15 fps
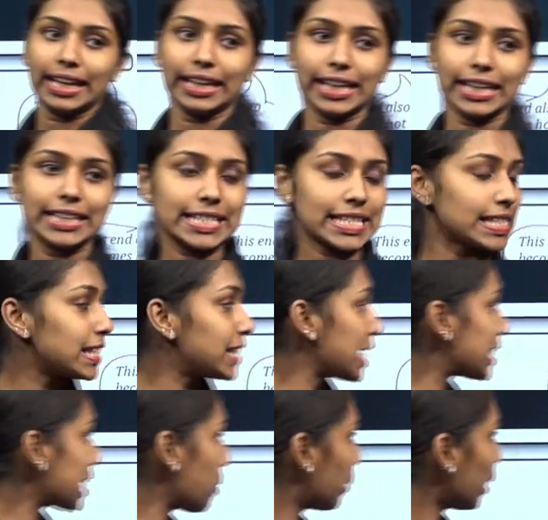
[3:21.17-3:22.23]
Again, this is a
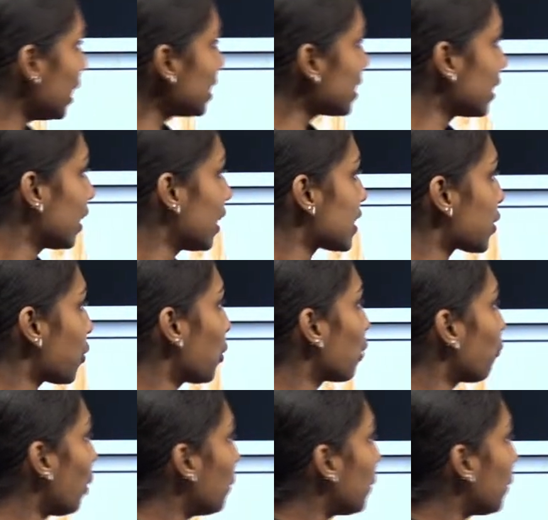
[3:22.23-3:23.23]
tea time, right? So if I